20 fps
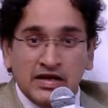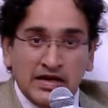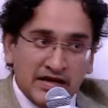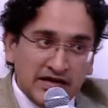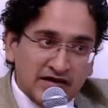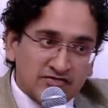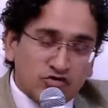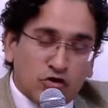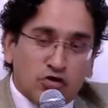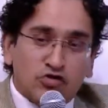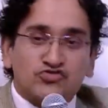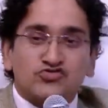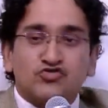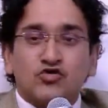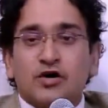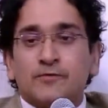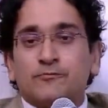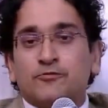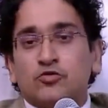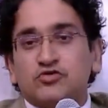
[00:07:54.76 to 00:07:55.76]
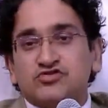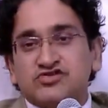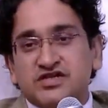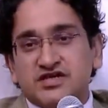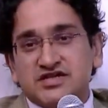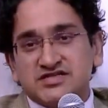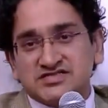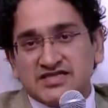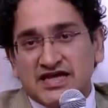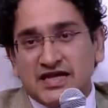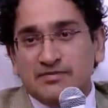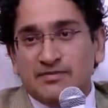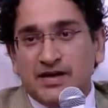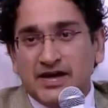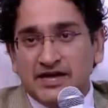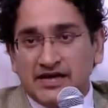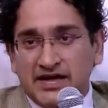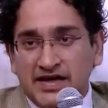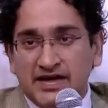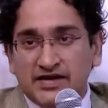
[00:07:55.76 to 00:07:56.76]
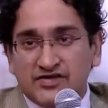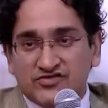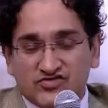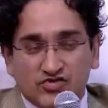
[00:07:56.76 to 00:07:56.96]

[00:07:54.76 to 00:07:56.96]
is also approaching a sell-by date.